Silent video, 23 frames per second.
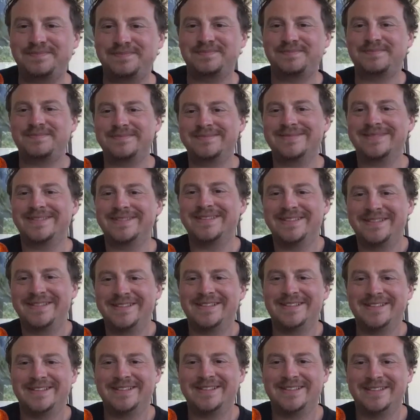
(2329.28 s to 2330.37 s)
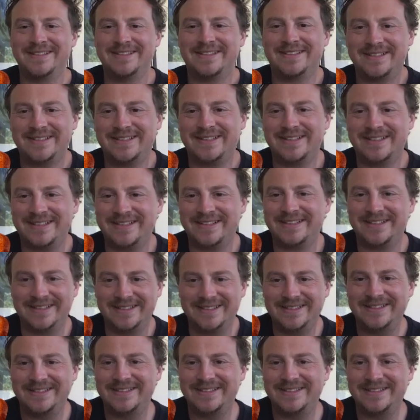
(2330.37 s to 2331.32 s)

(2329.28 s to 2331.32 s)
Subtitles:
of a team, I don't know, I